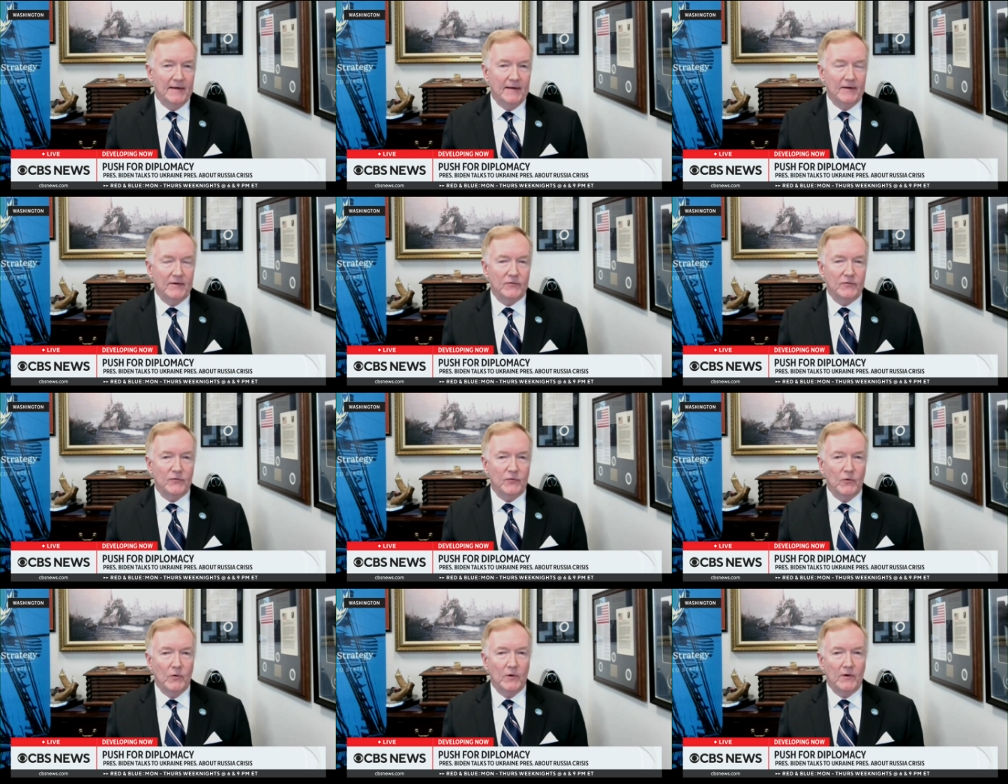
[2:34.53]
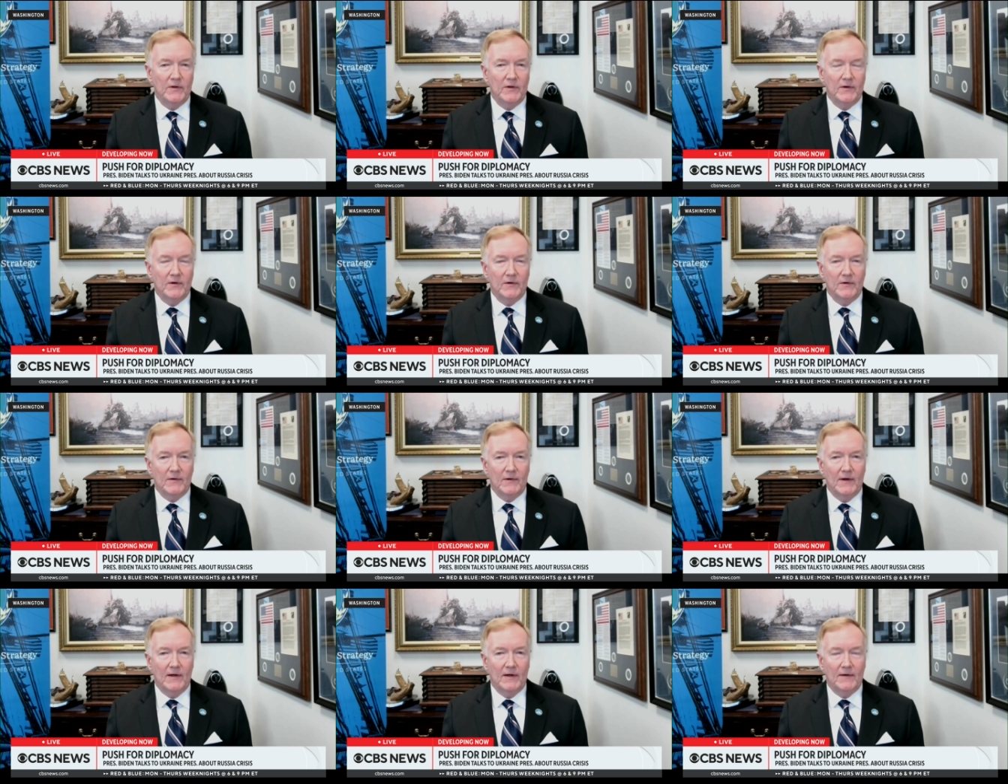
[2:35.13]
And for
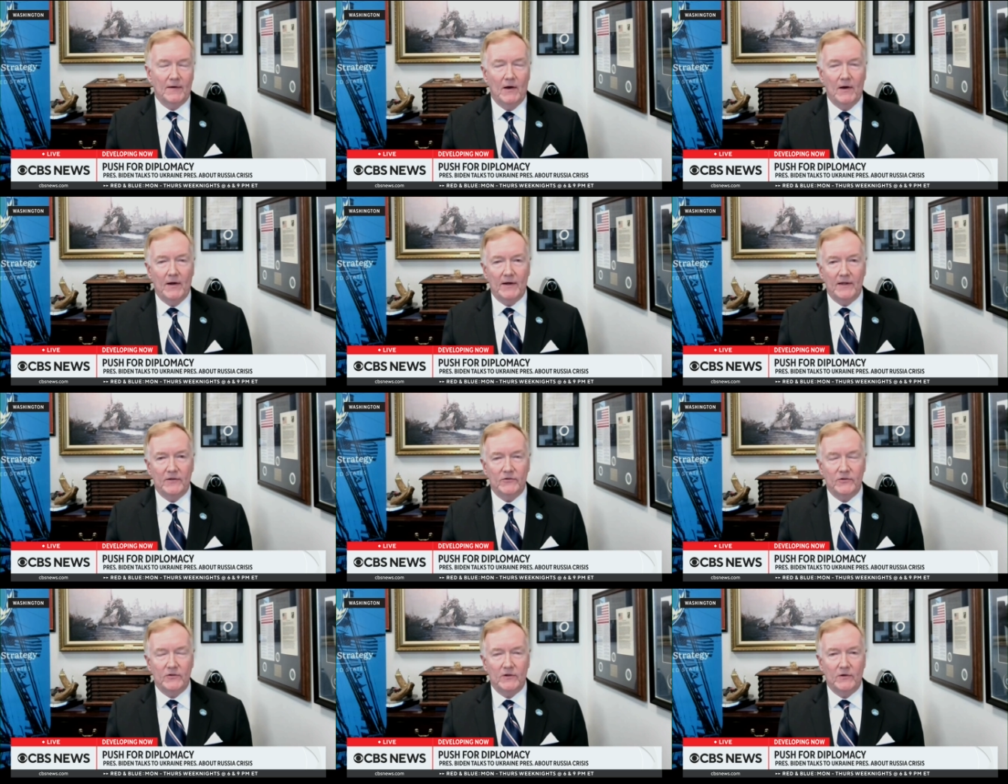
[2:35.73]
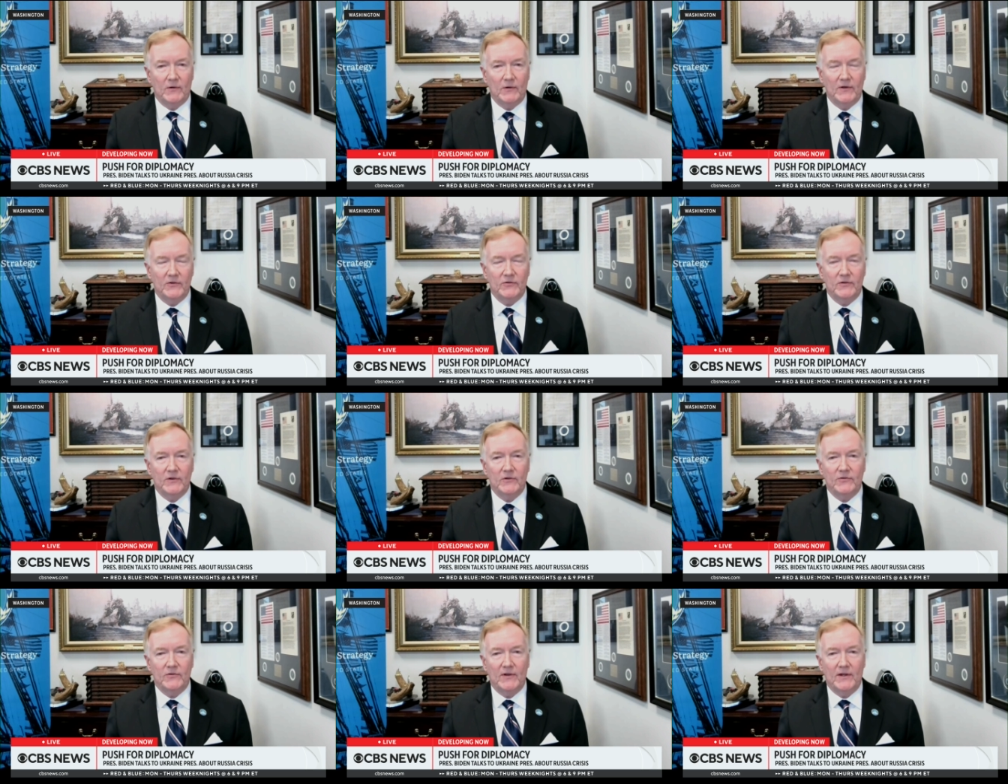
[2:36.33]
your audience and your
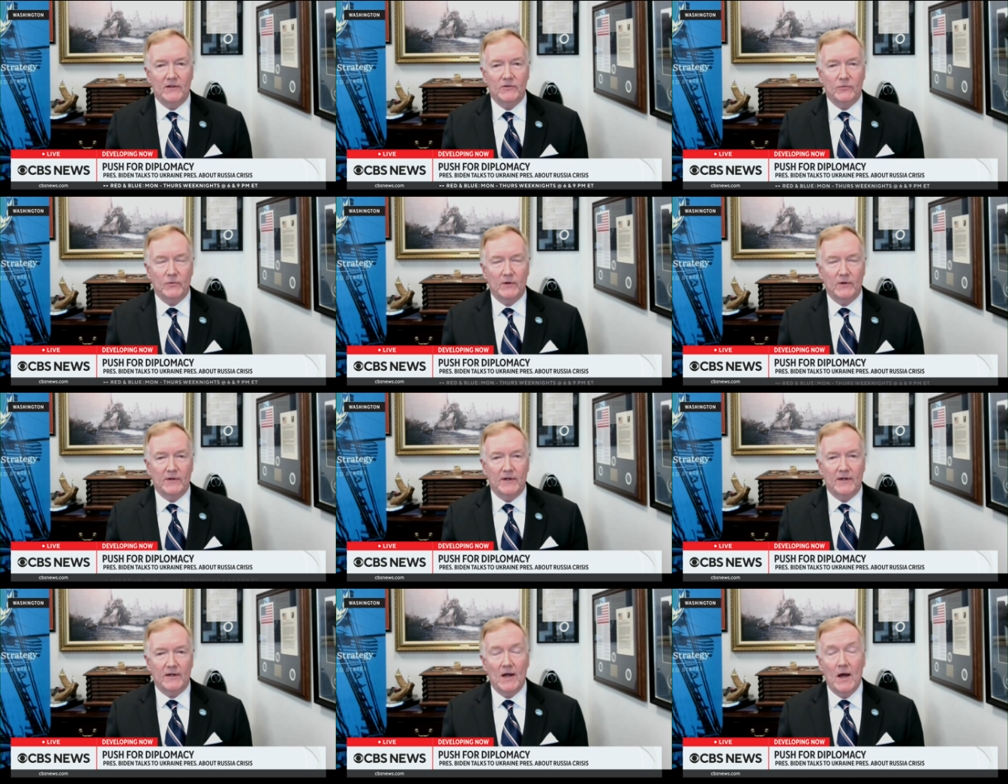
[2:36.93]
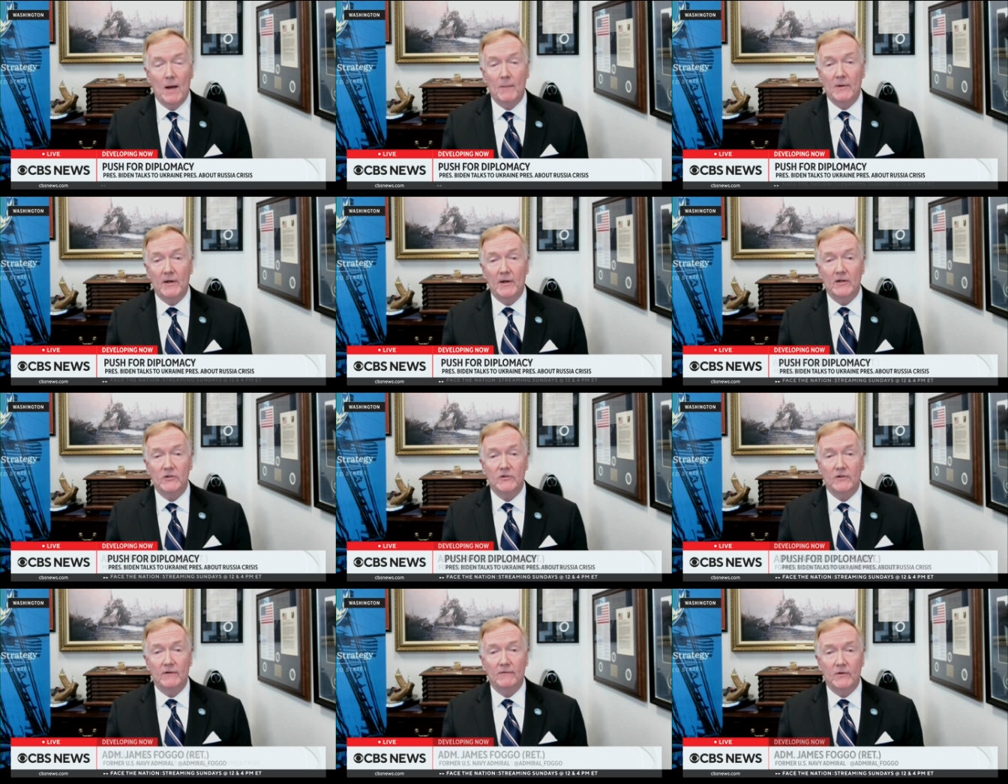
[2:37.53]
listeners, that's really a
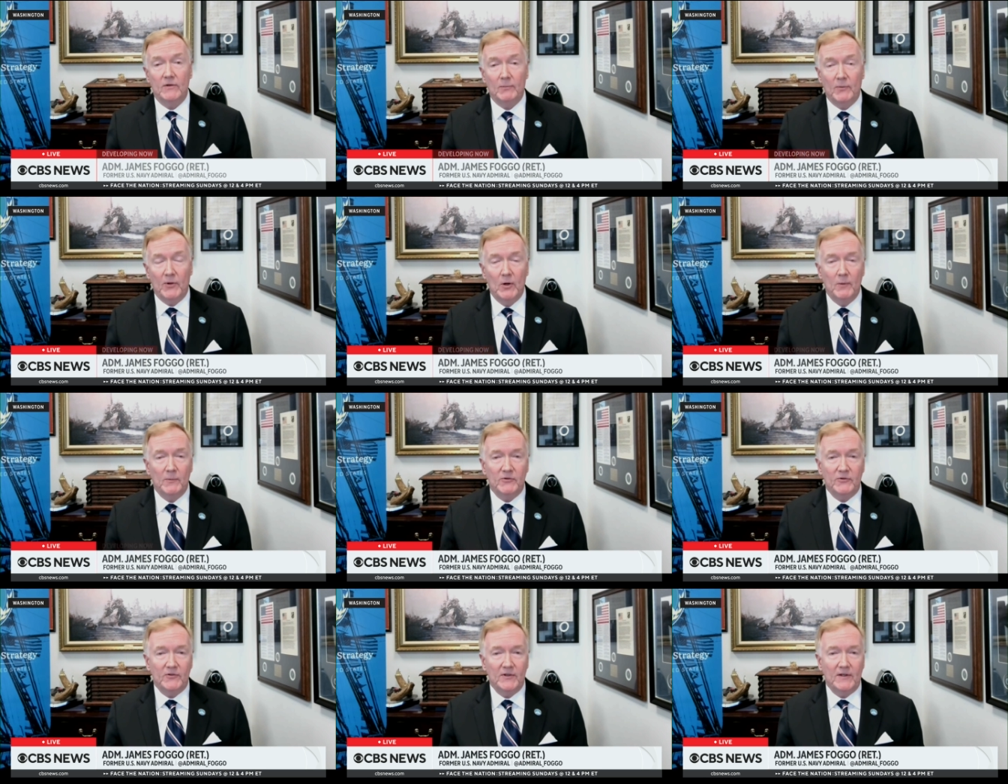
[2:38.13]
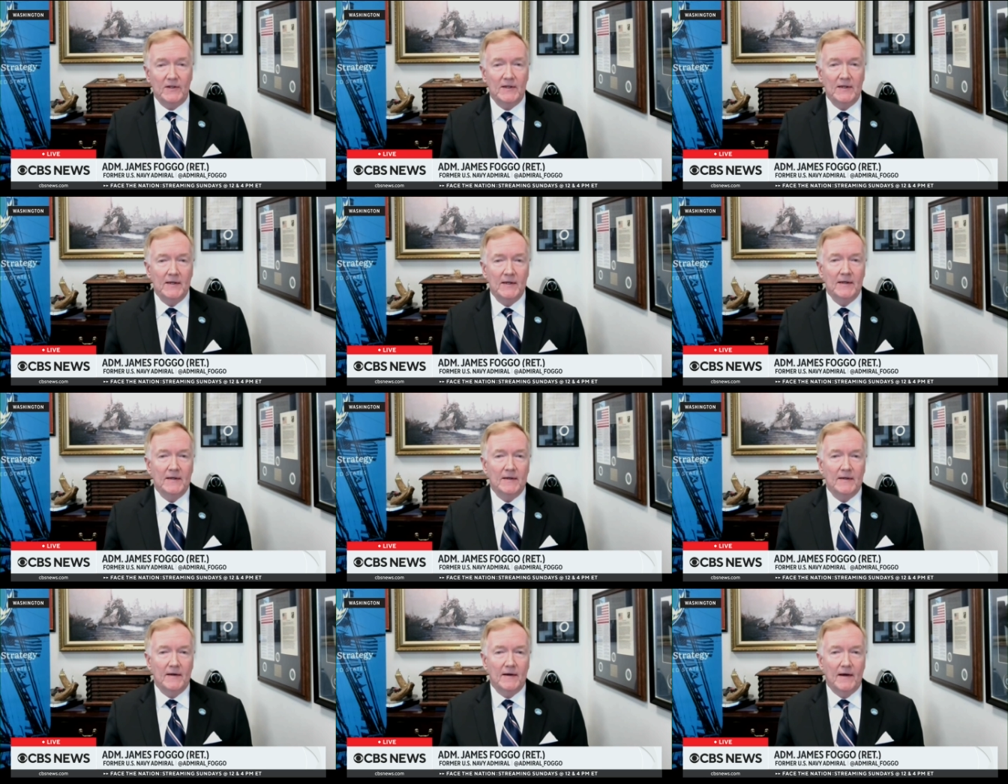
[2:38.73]
combination of
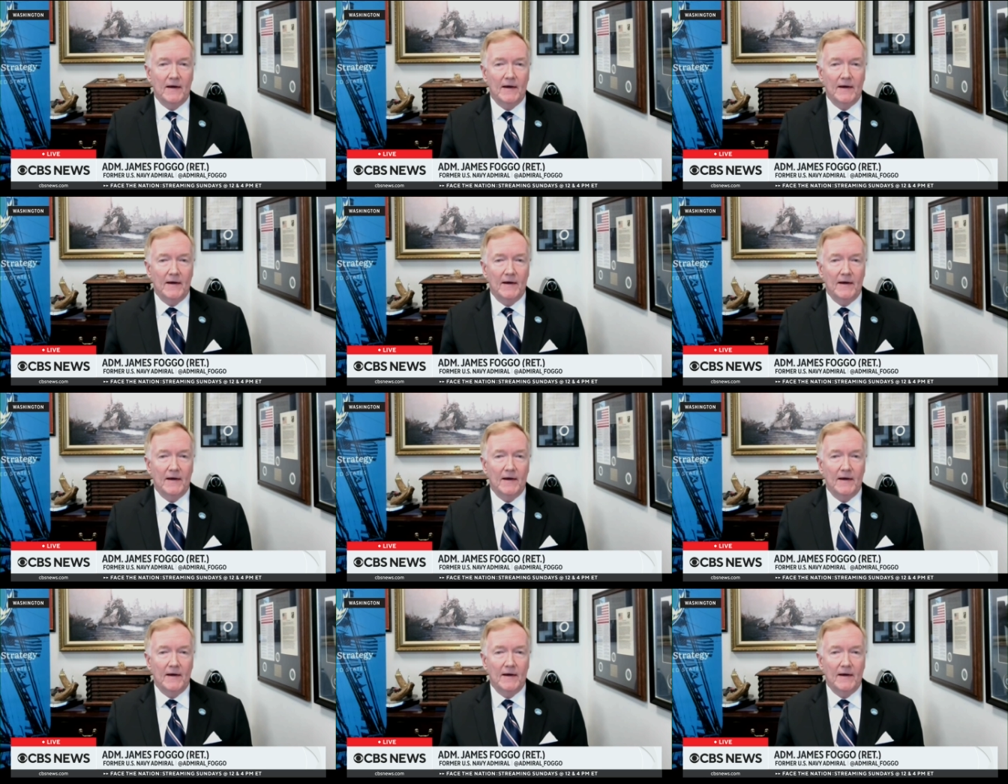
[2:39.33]
diplomacy,